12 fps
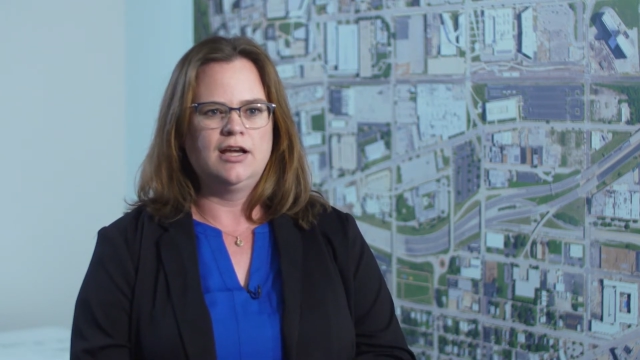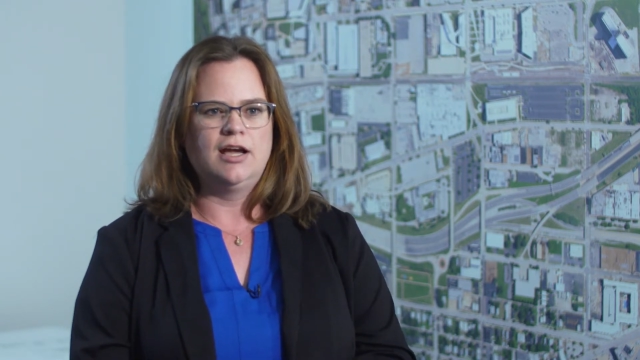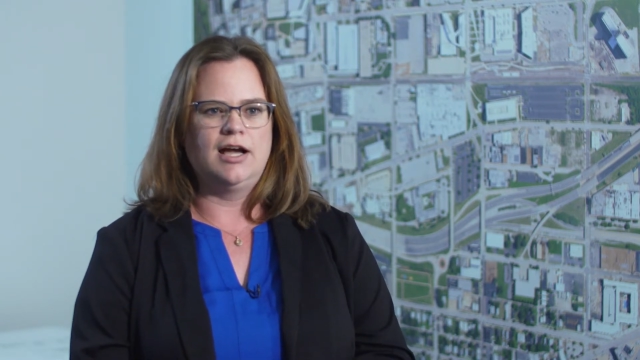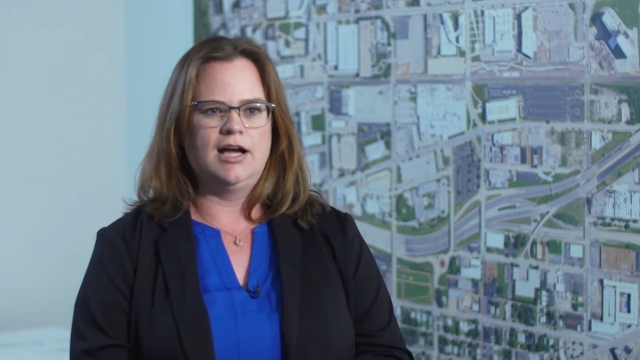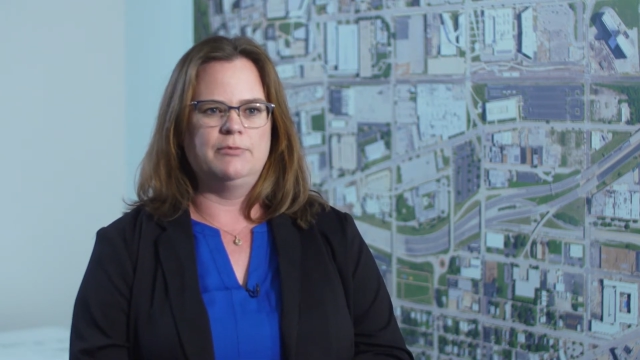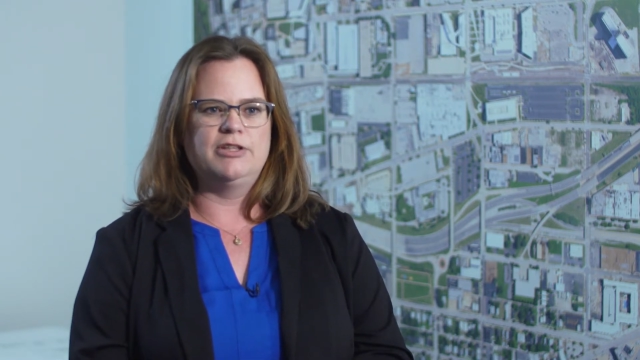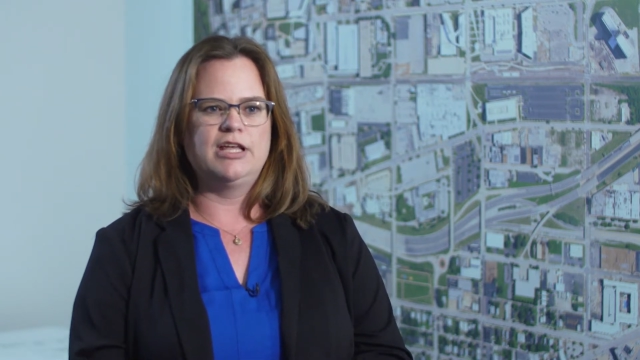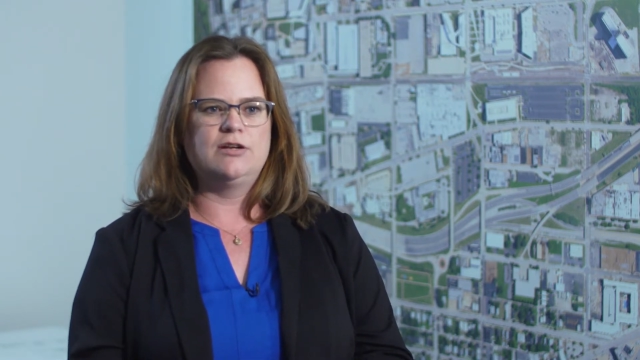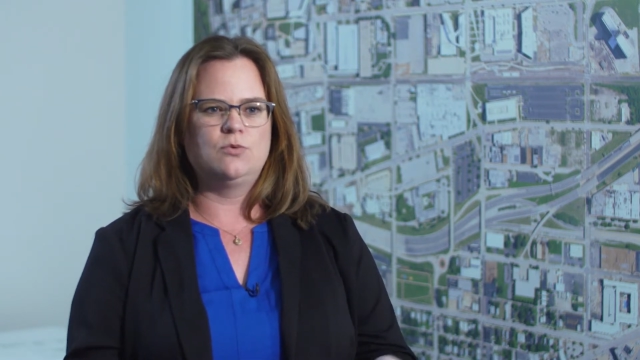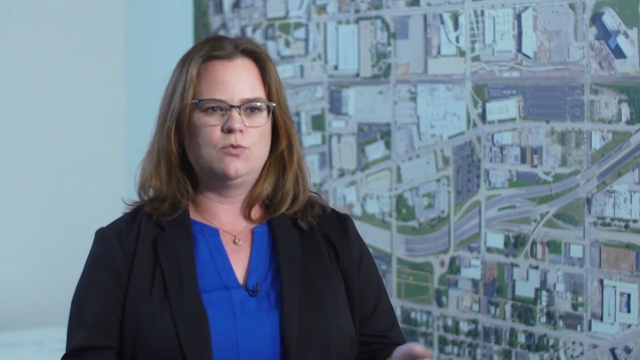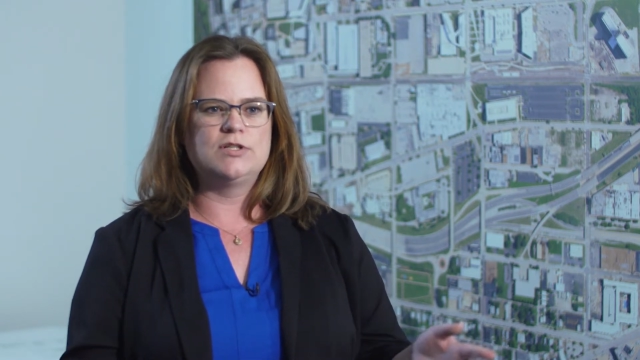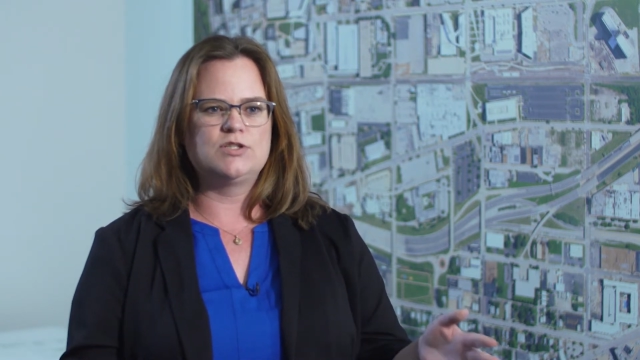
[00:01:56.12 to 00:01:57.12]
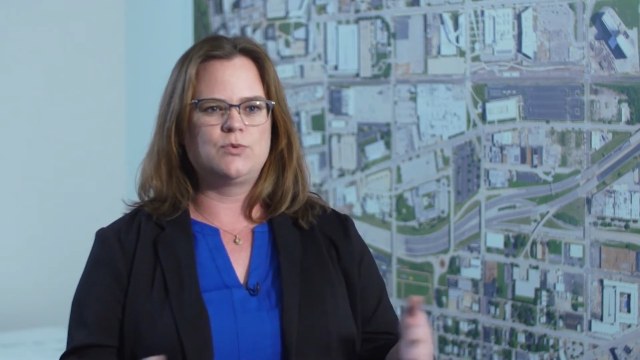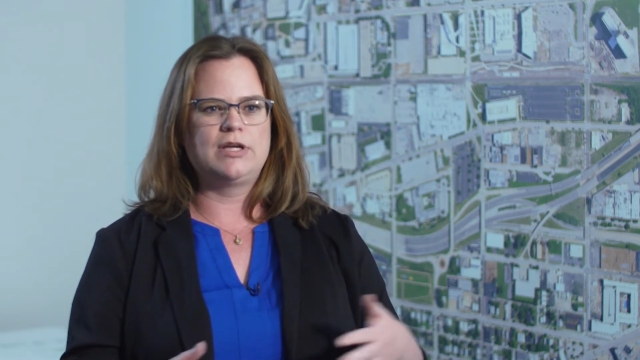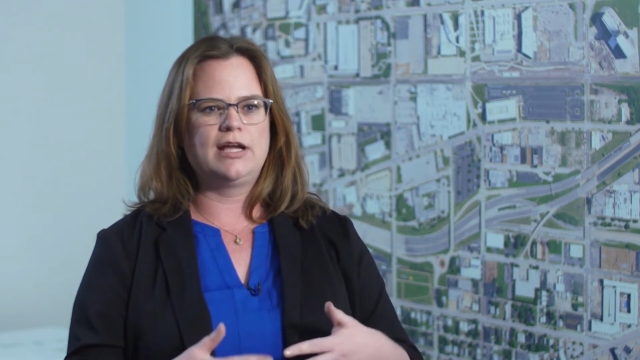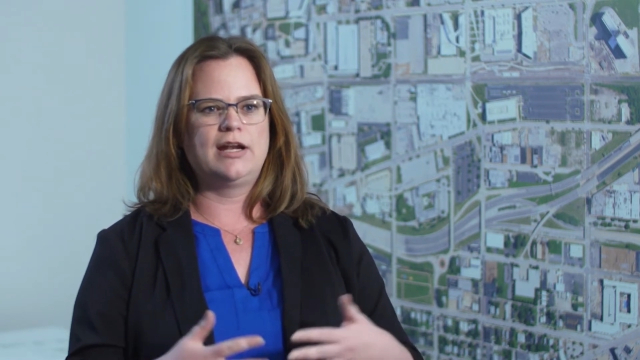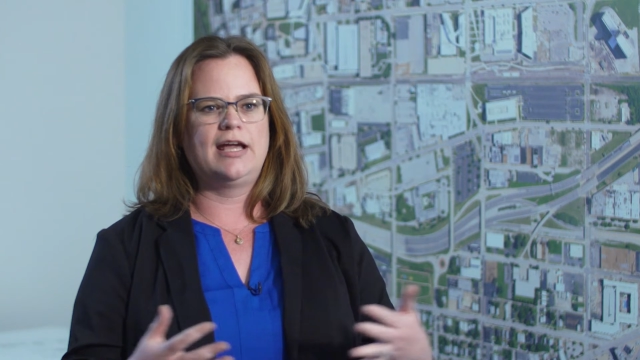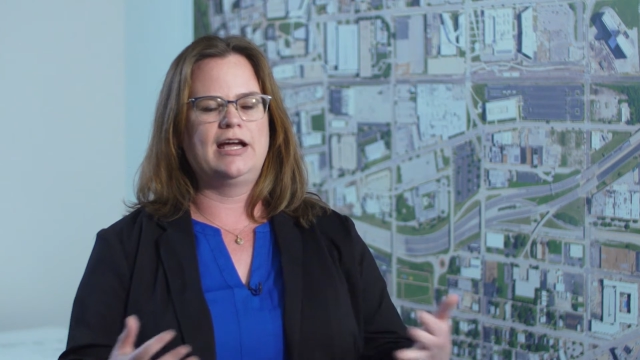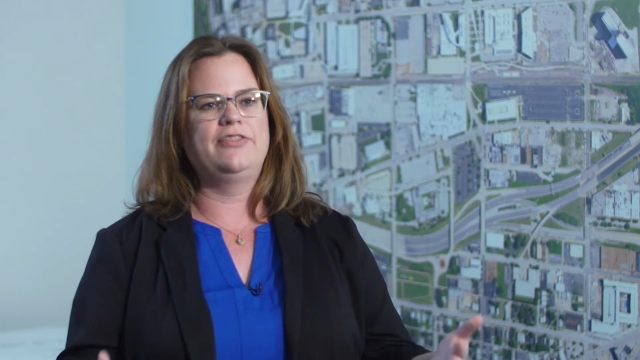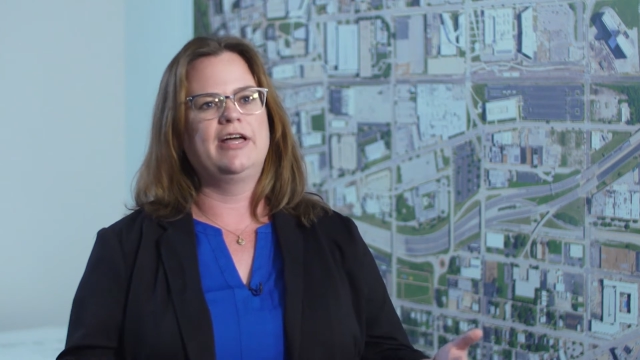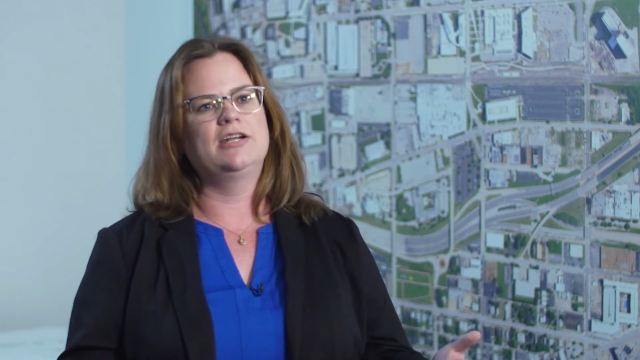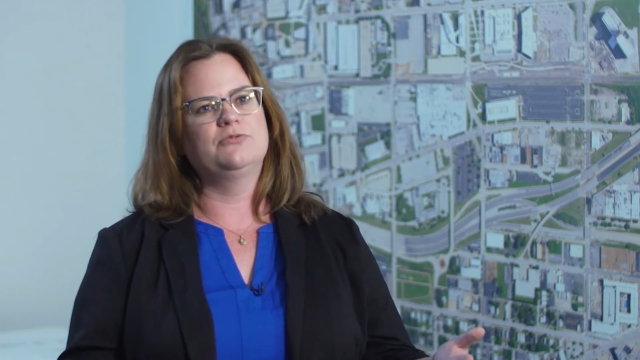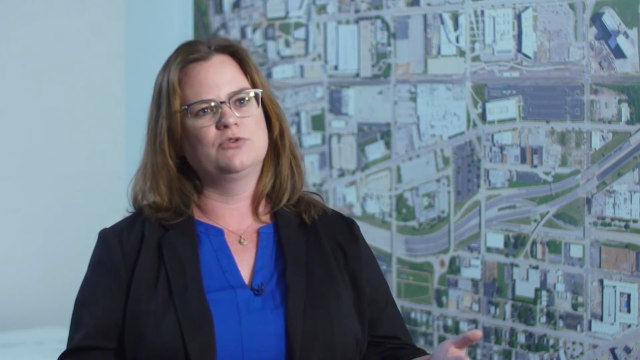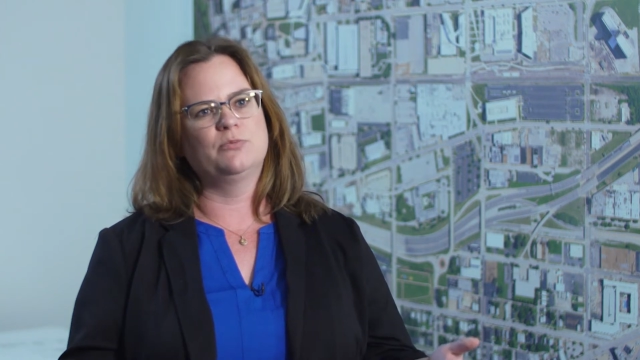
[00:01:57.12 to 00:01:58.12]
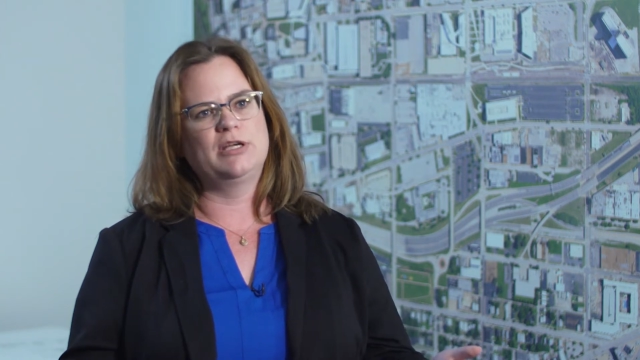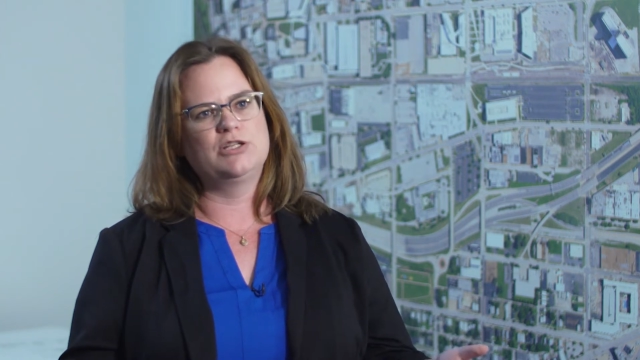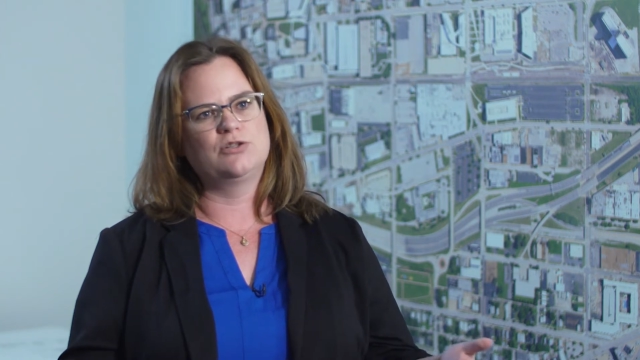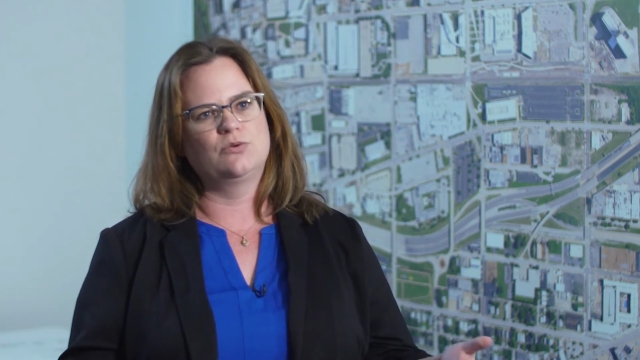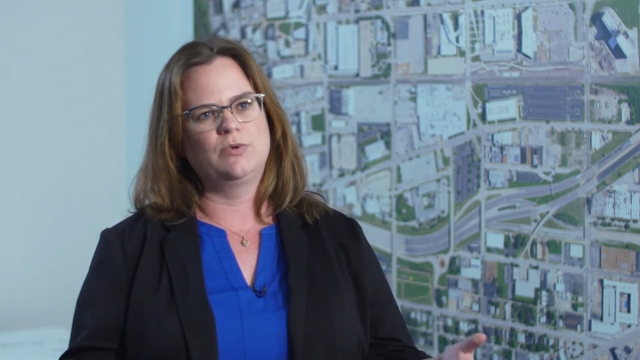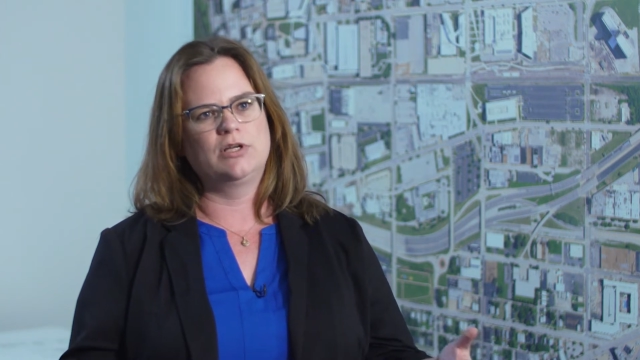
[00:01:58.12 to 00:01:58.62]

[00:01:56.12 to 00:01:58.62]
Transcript: And then once we kind of had that information,